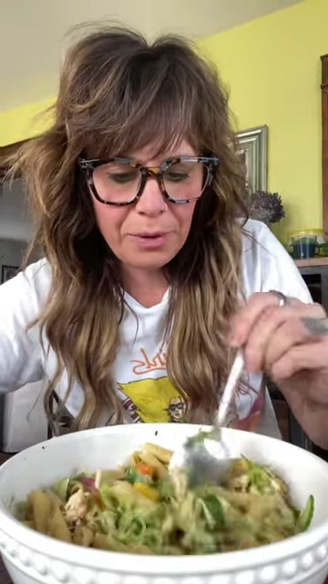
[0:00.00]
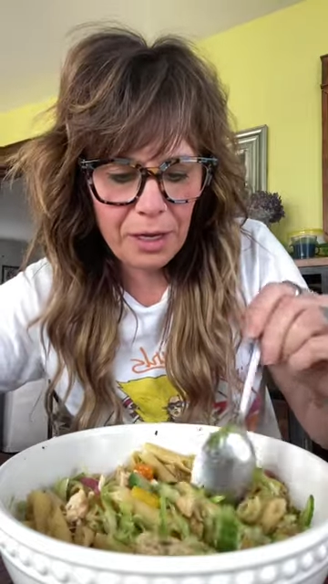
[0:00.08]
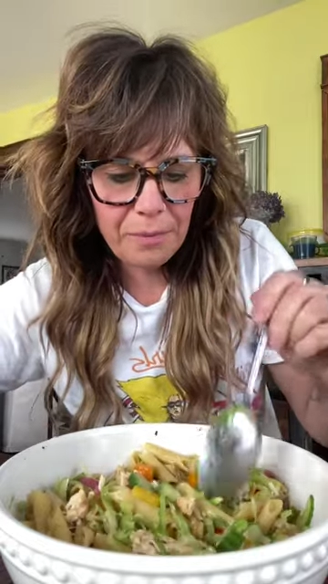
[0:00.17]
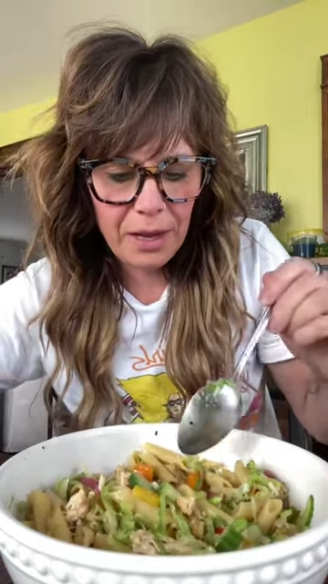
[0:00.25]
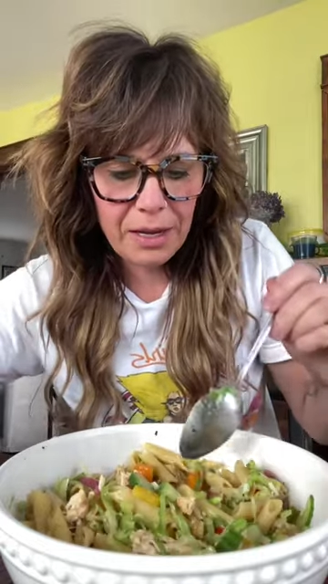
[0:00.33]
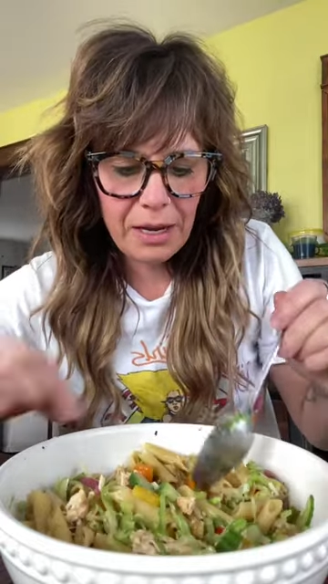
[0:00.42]

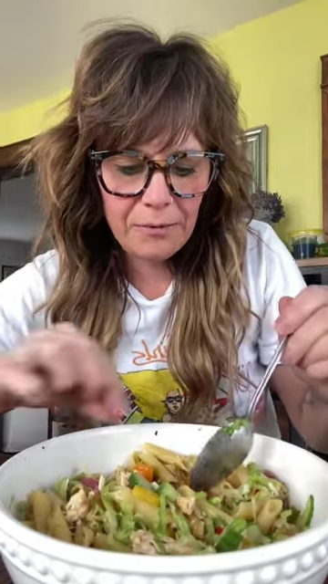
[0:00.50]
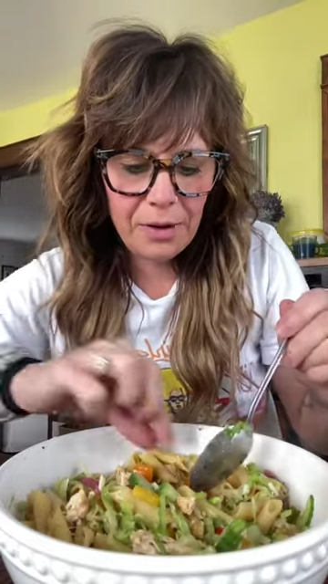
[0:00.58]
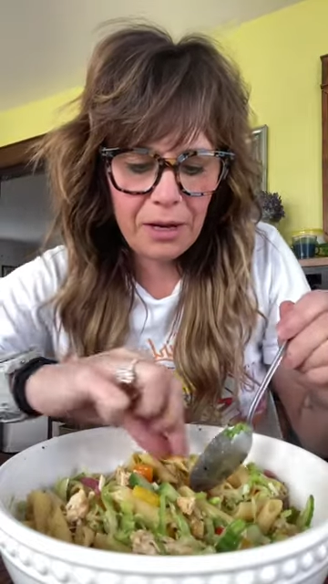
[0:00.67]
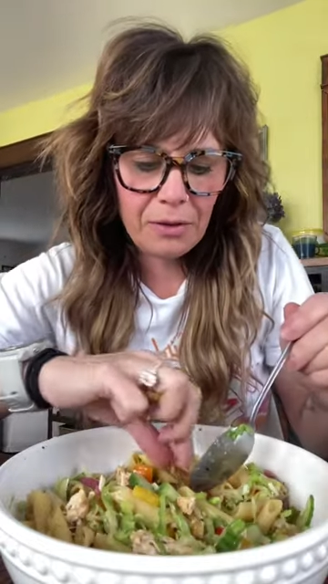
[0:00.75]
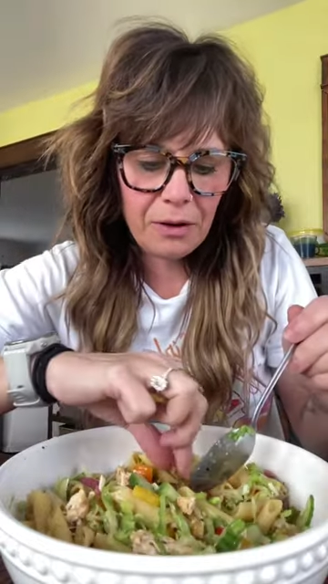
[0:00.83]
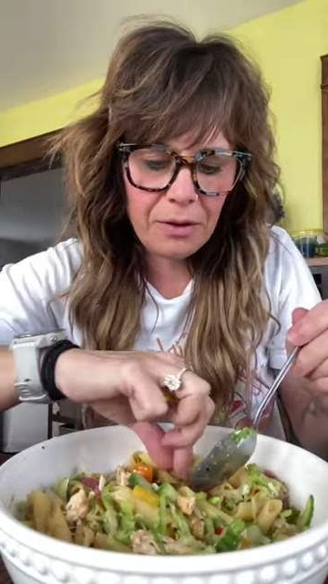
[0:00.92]
but I can't
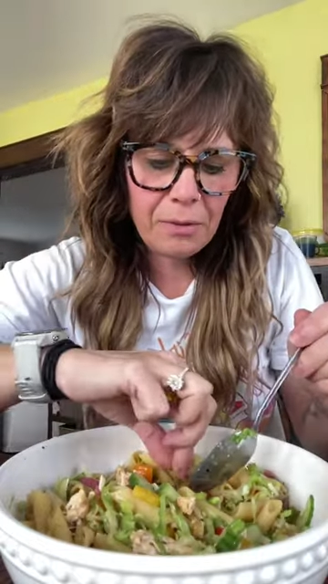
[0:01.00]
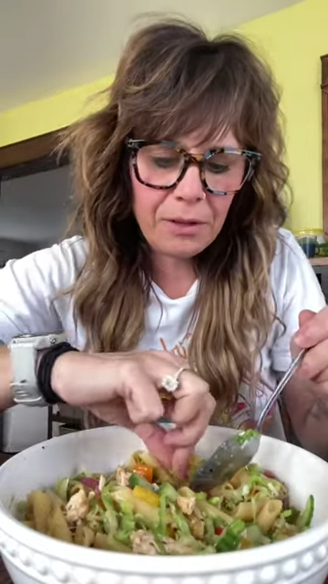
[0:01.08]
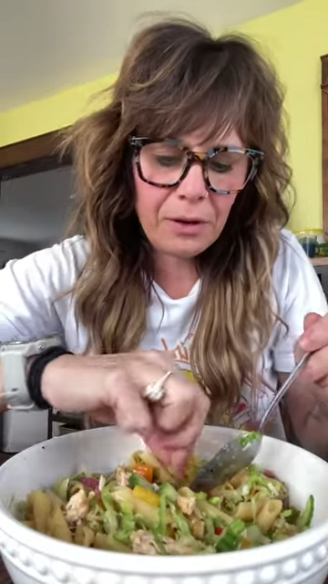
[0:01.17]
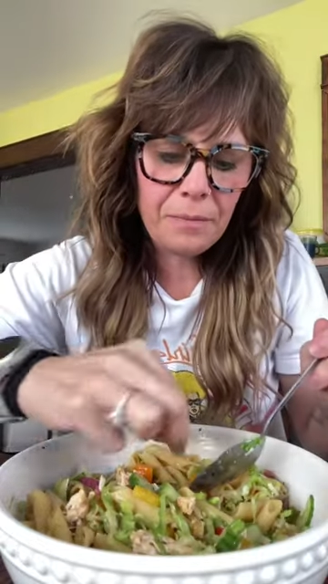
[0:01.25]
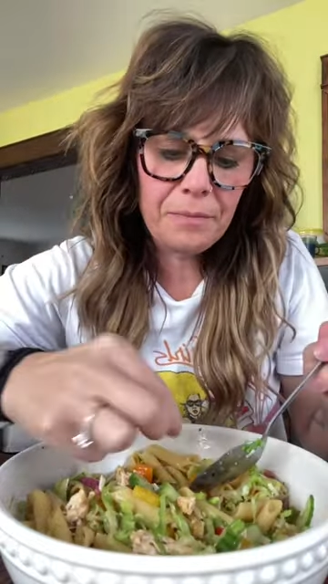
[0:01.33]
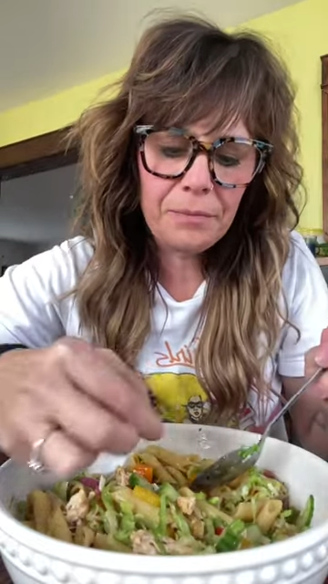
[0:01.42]
find it. Oh, here
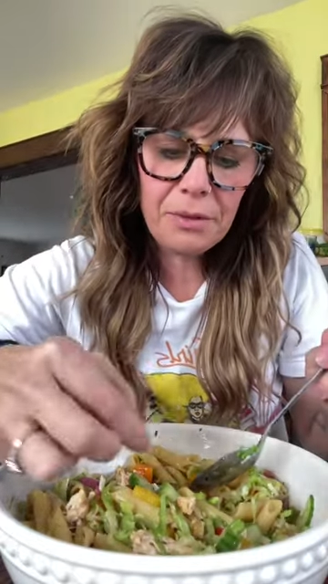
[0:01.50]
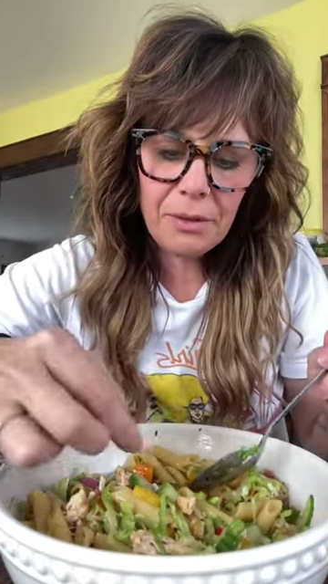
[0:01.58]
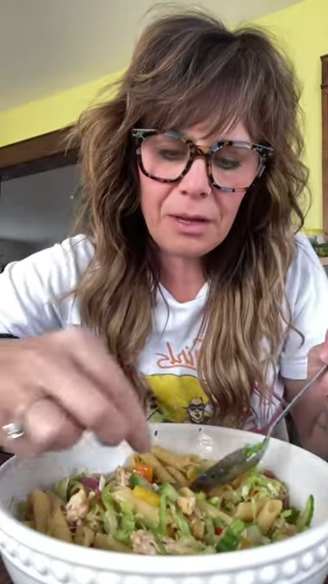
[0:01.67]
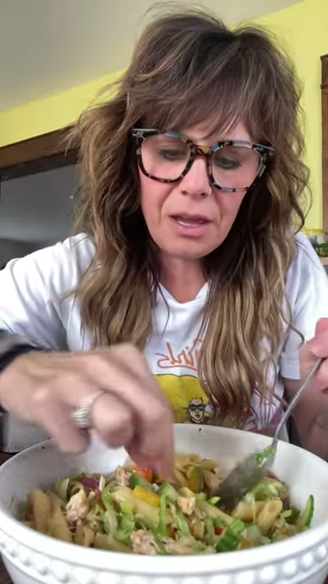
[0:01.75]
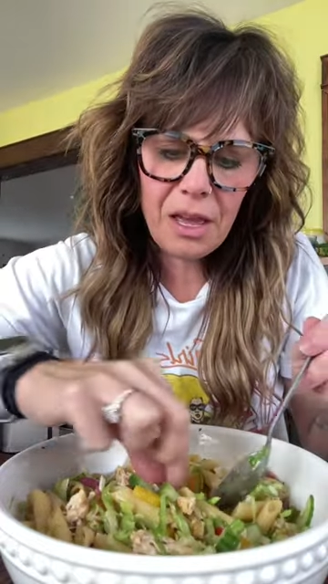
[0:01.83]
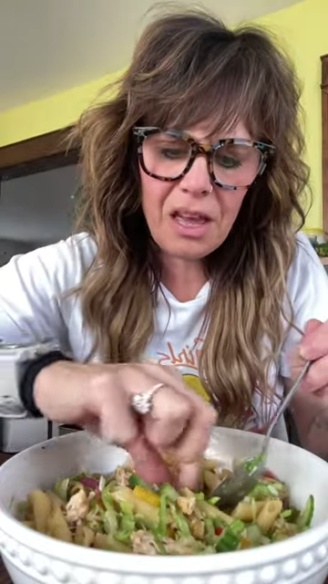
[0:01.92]
they go.
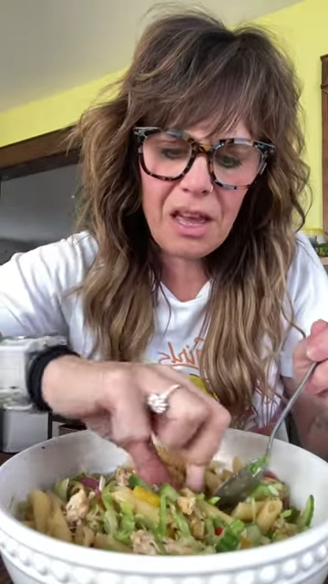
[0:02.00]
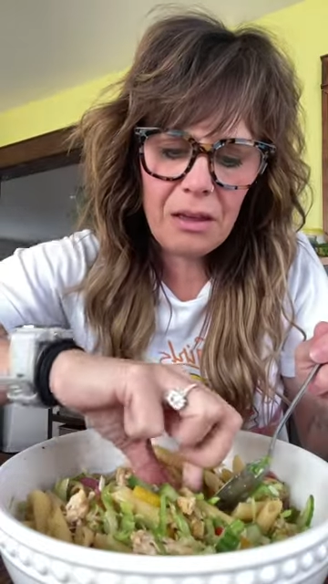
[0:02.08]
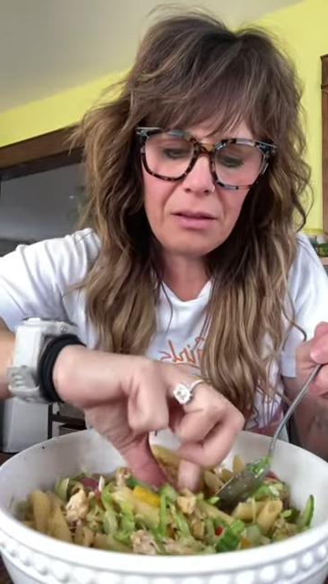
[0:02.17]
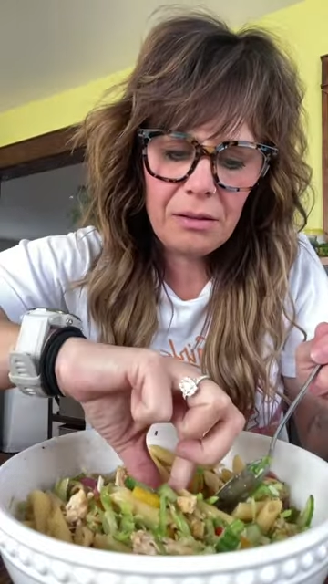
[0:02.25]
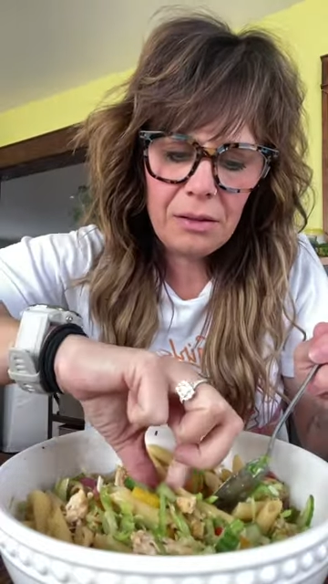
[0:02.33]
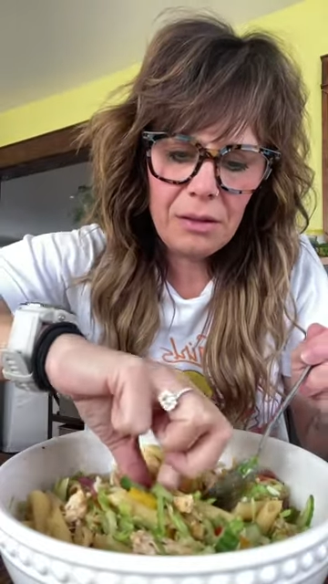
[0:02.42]
Ah!